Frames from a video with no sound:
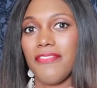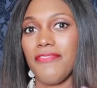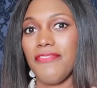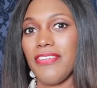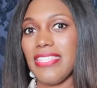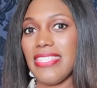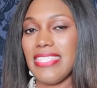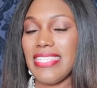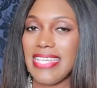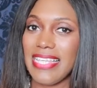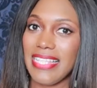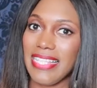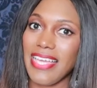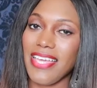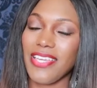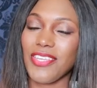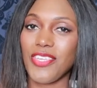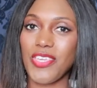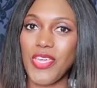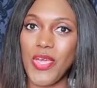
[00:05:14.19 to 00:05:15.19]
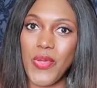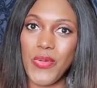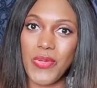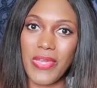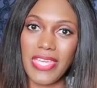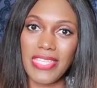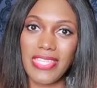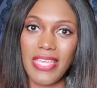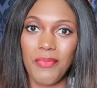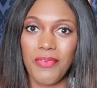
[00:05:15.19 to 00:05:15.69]
vanilla
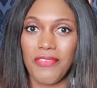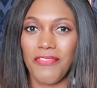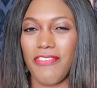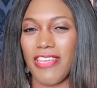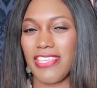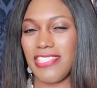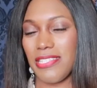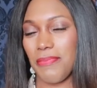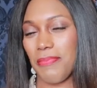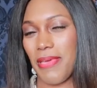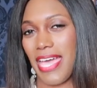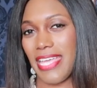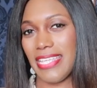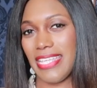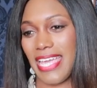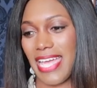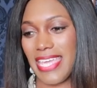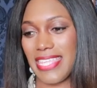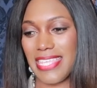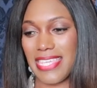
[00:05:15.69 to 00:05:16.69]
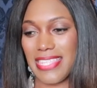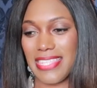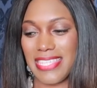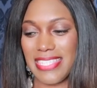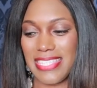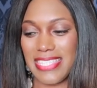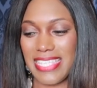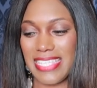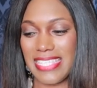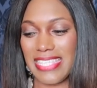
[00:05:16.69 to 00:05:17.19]
coconut with frangipani, I think
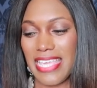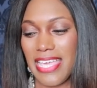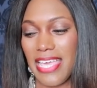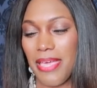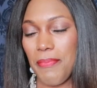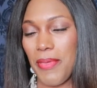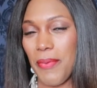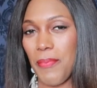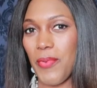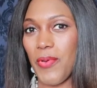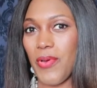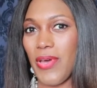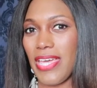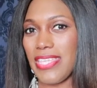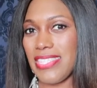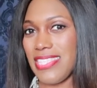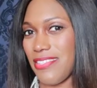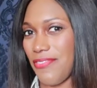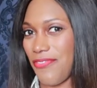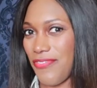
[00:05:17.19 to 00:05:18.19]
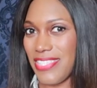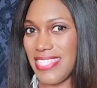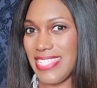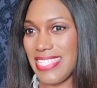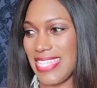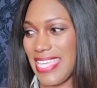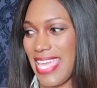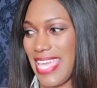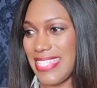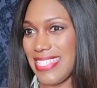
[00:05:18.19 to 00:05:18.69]
this is a bit more
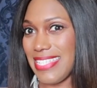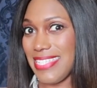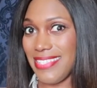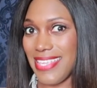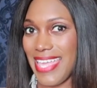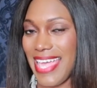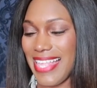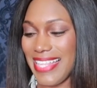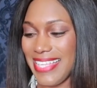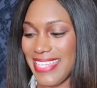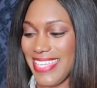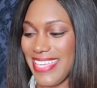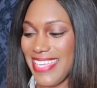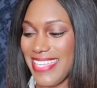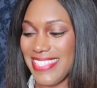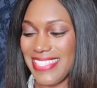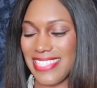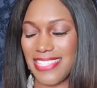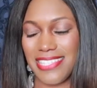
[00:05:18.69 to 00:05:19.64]
sophisticated and elegant.